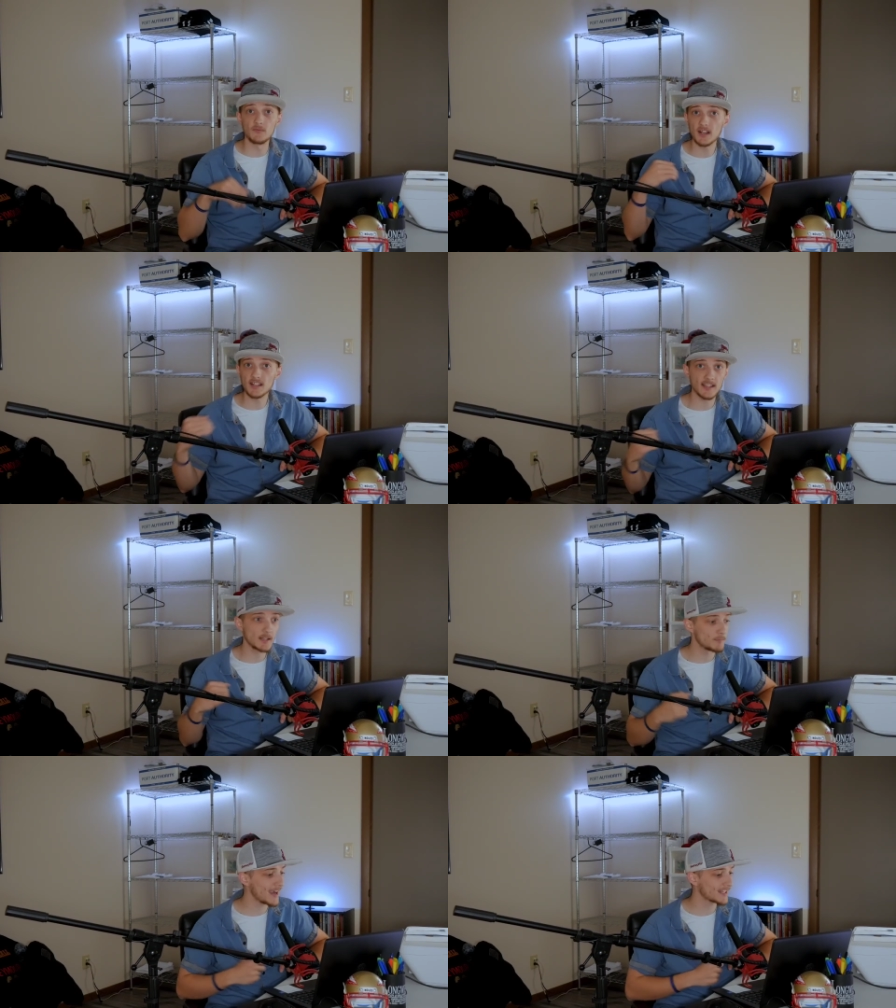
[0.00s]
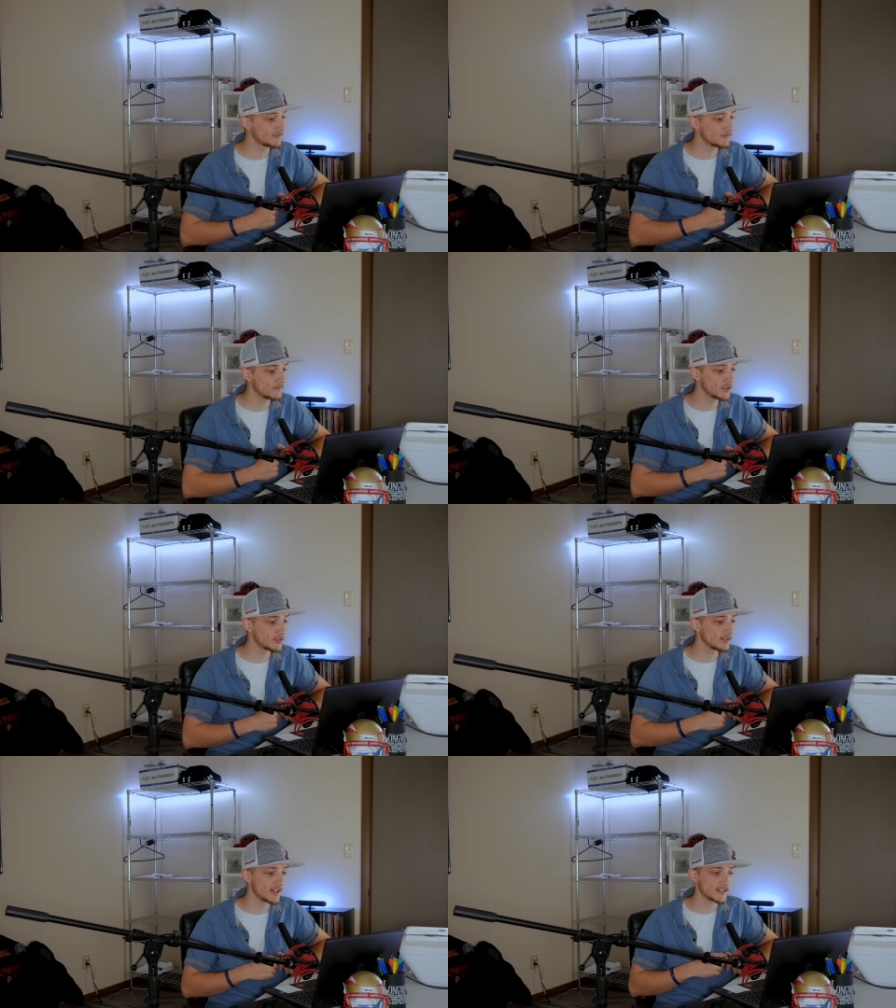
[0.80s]
If I stayed back in
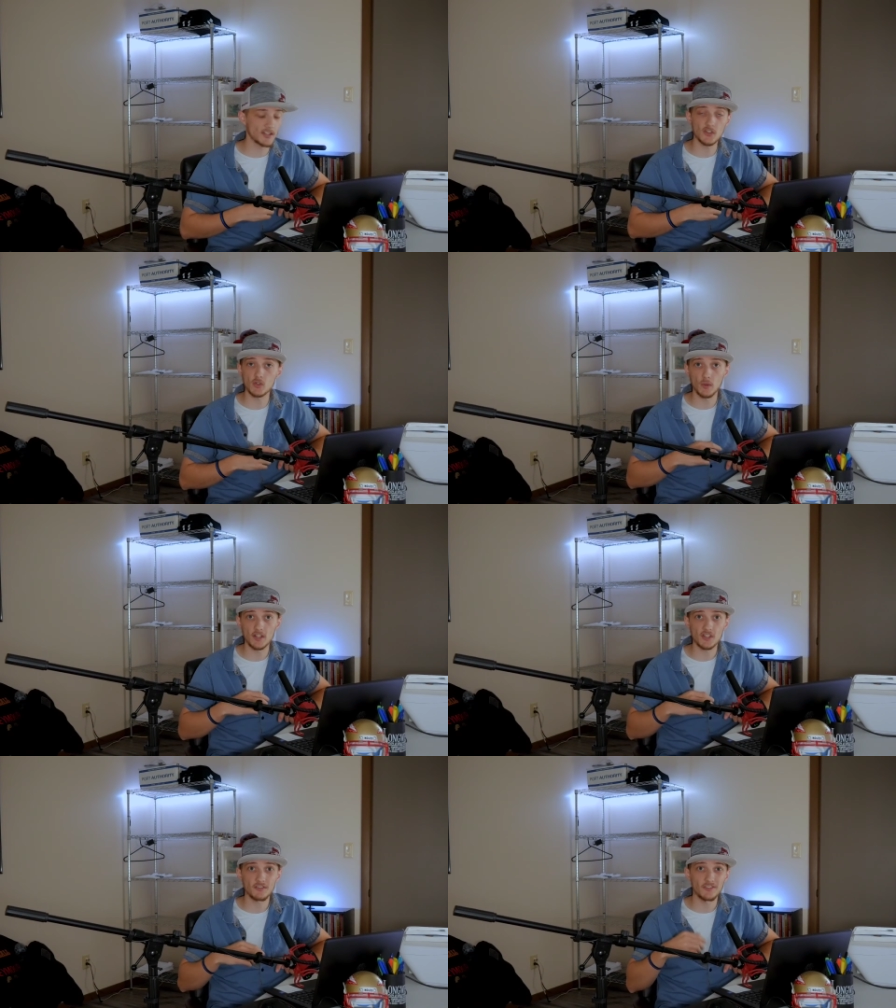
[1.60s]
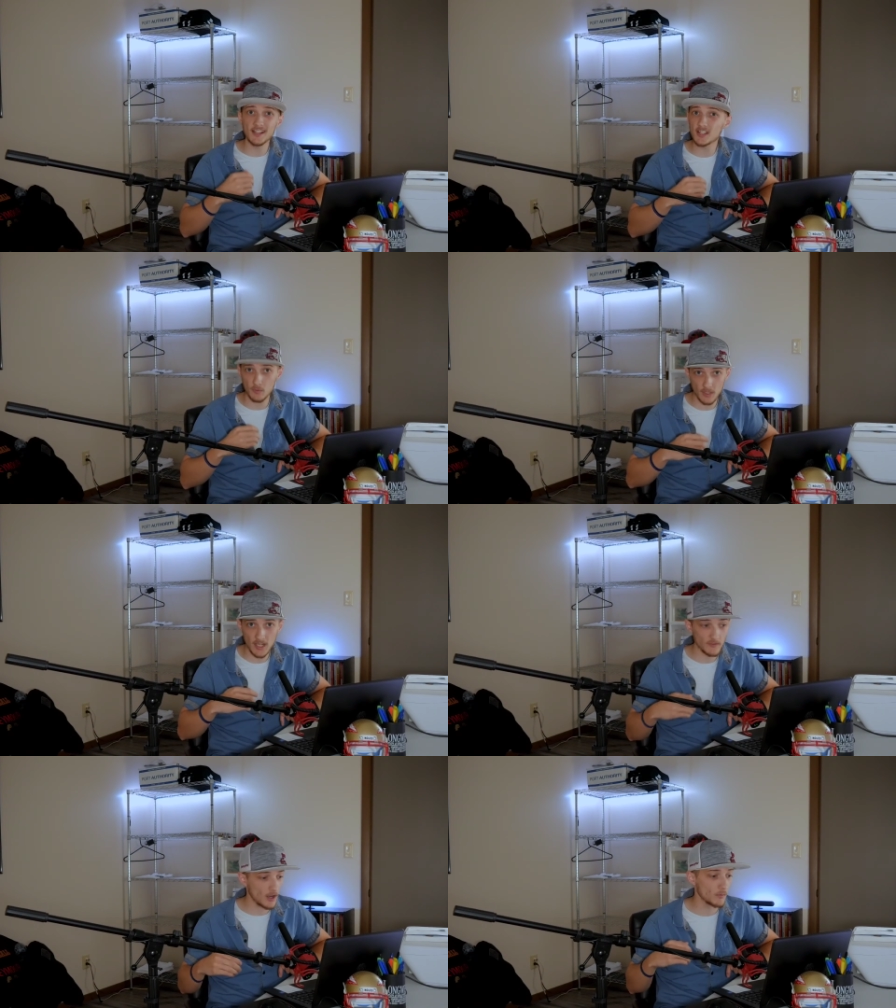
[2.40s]
fear in that situation, things would
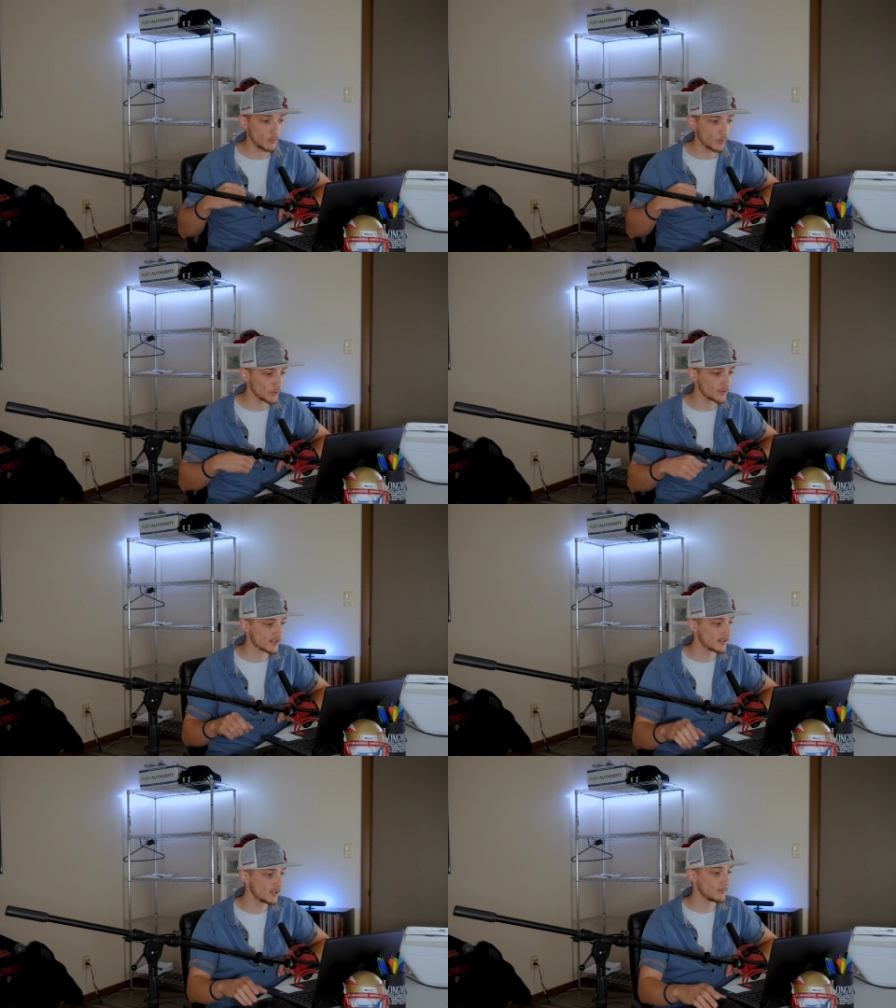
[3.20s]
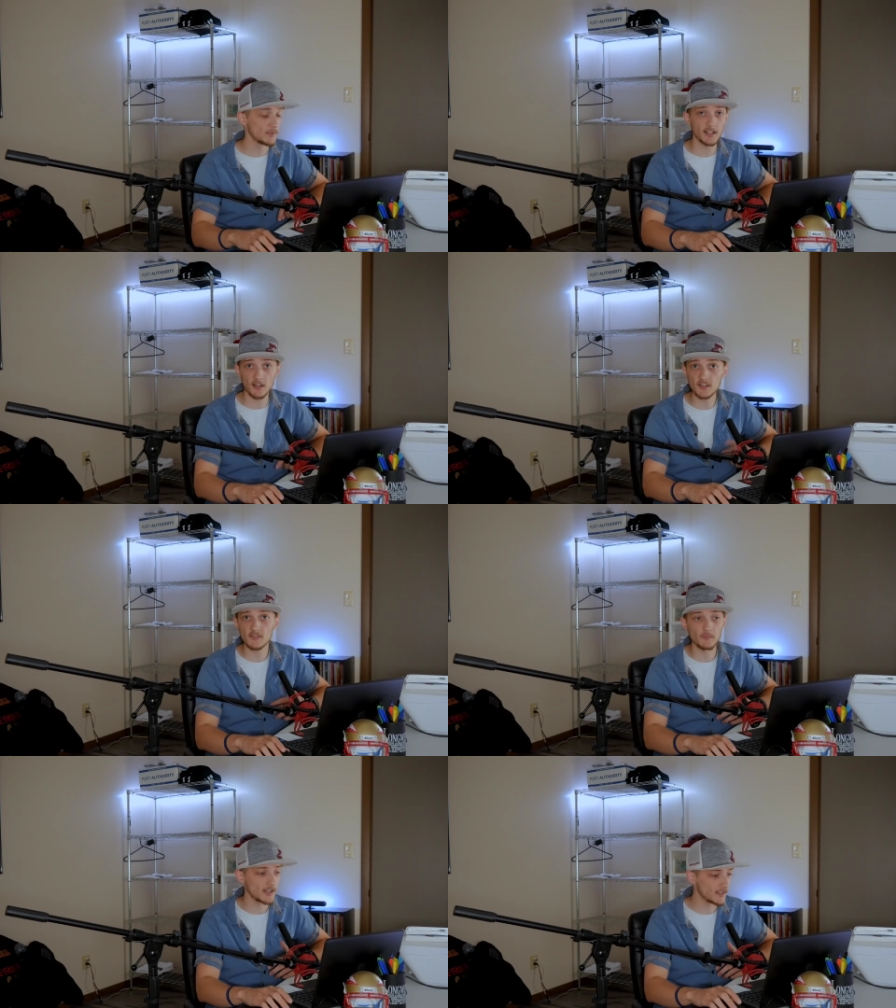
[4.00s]
have gotten worse because
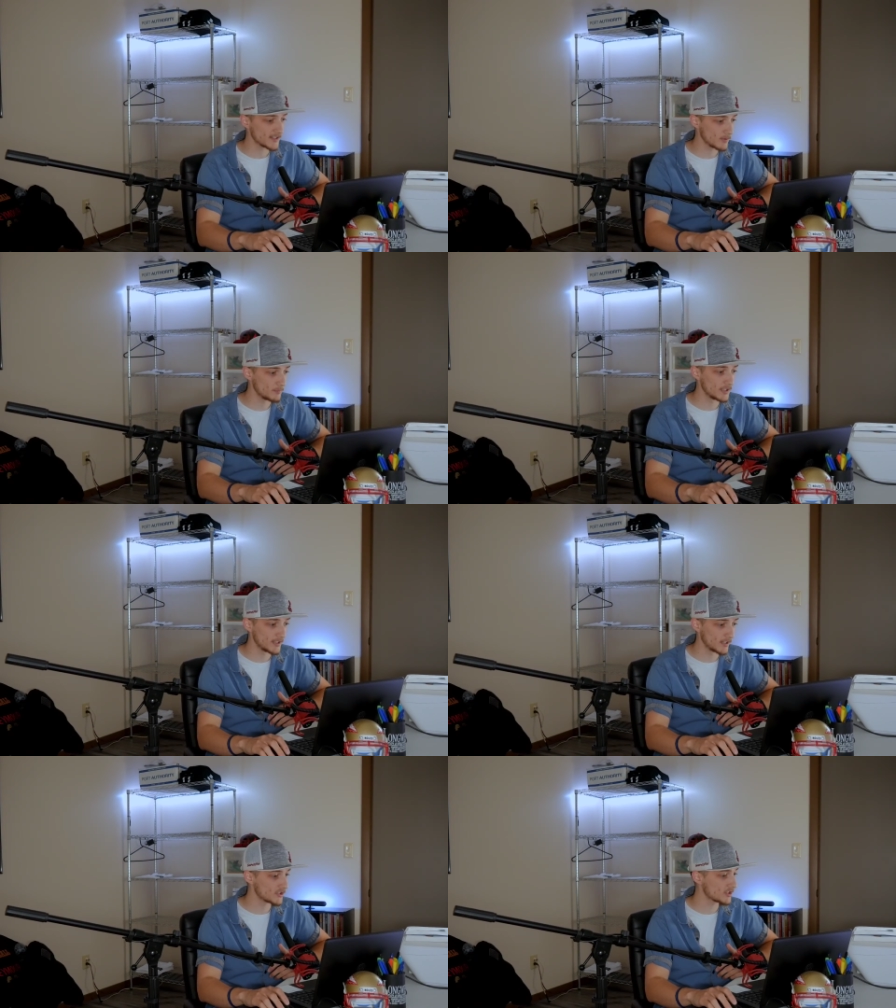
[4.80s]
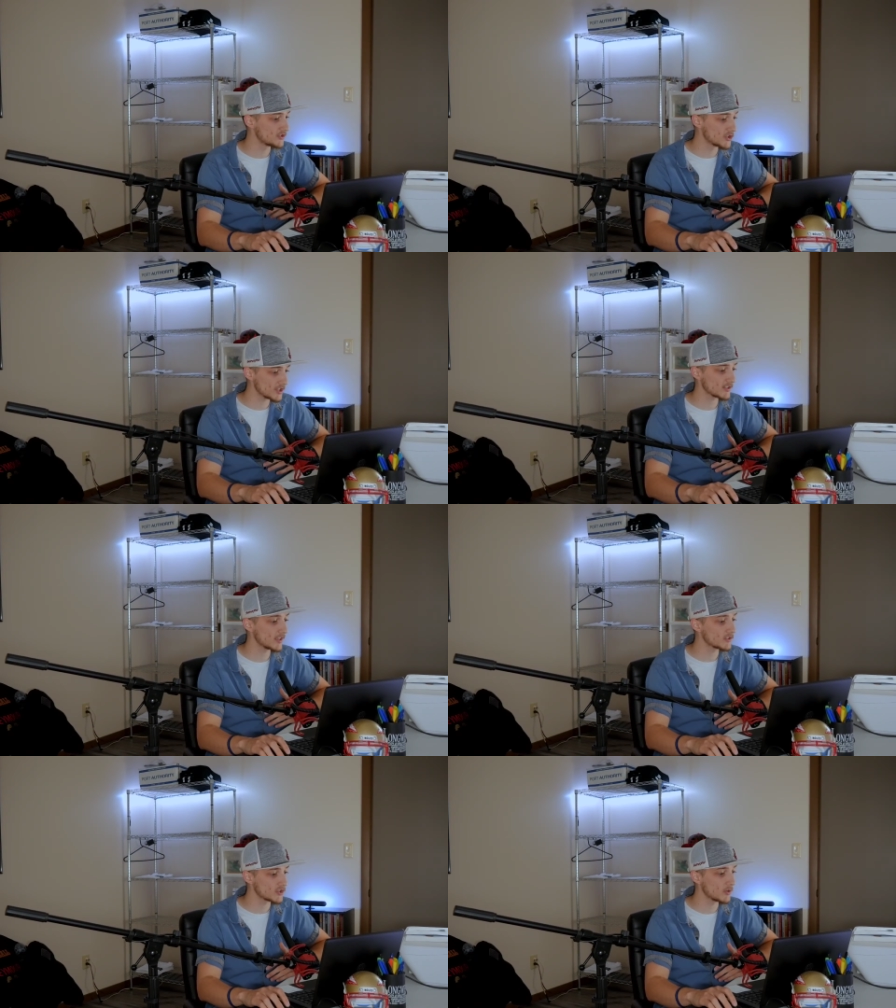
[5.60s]
of my disobedience, just
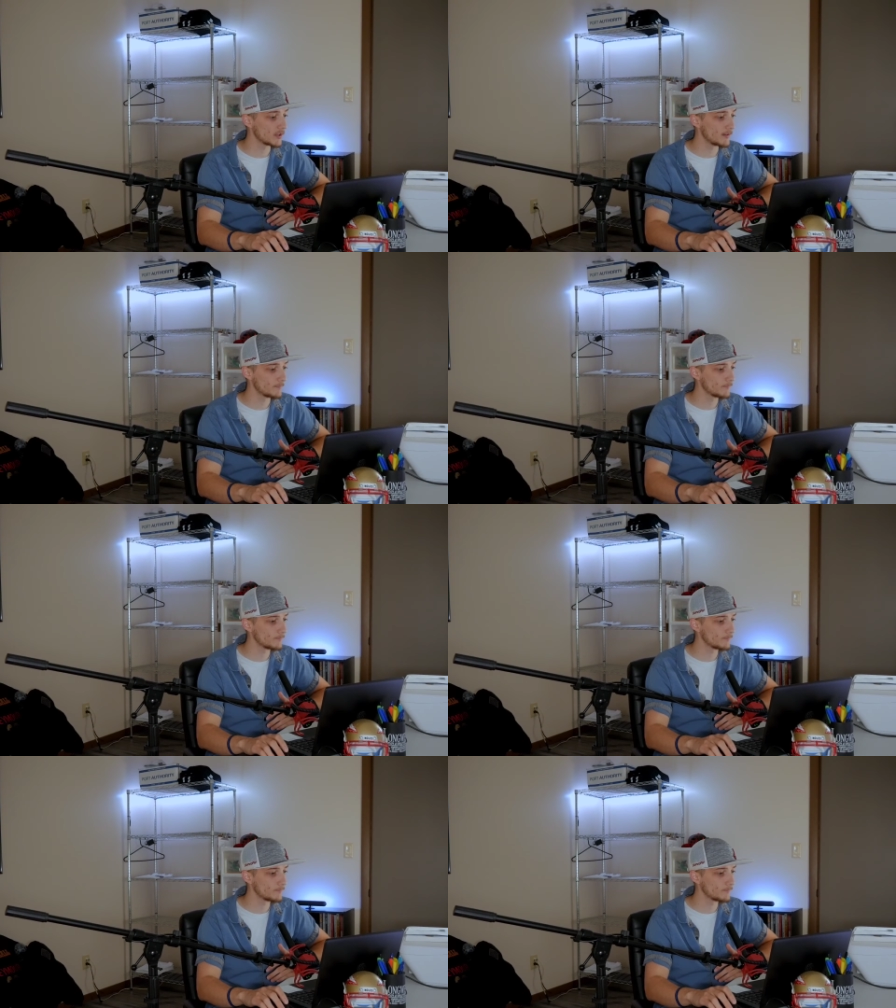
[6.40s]
like Jonah.